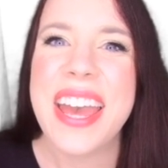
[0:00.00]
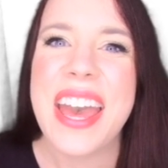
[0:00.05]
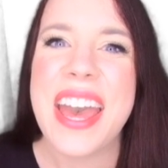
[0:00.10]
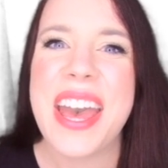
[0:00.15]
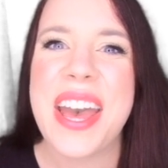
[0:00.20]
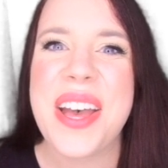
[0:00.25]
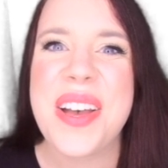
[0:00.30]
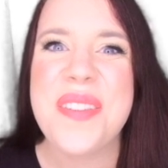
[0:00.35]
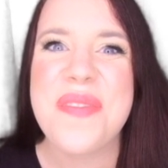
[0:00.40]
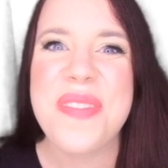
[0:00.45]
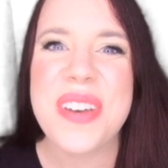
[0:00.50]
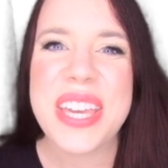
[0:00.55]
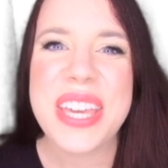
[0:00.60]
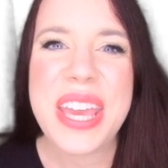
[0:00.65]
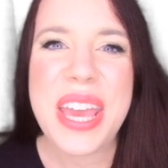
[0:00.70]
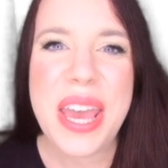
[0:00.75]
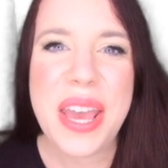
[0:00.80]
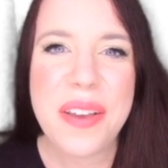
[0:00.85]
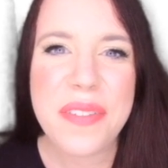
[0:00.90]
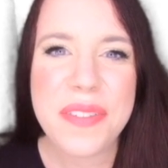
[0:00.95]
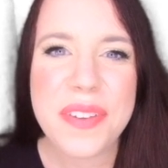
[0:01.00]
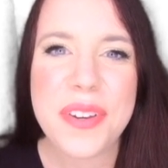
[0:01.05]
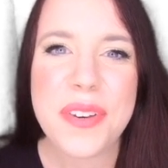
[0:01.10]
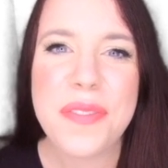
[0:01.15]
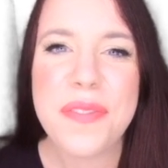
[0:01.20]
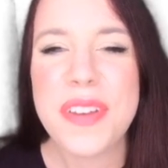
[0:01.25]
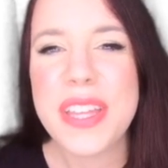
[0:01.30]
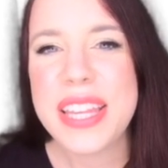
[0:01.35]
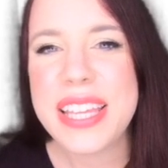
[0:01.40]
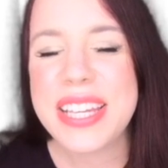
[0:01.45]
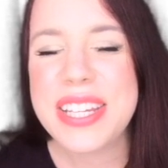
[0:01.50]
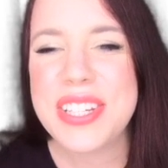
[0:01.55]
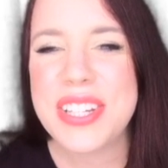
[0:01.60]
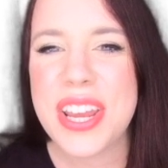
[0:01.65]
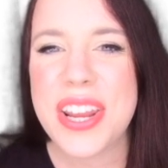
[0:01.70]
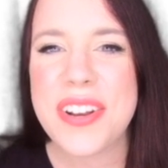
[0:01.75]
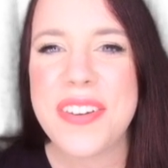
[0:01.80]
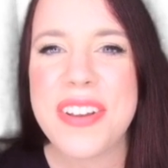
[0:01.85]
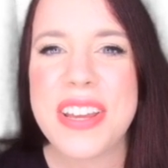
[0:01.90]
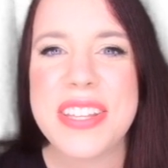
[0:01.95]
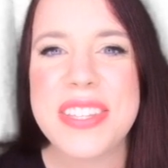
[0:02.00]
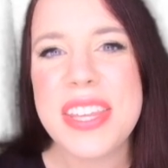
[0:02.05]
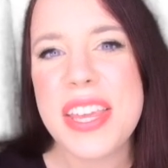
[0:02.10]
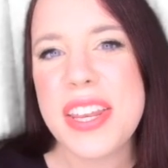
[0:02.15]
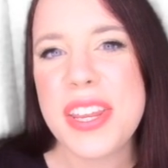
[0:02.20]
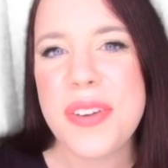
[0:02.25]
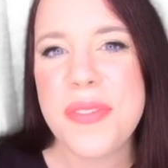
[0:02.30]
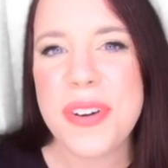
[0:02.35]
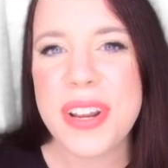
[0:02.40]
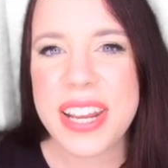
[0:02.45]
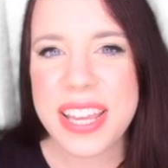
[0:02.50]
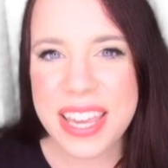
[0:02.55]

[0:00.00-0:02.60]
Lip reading: But yeah, if you're feeling generous and you want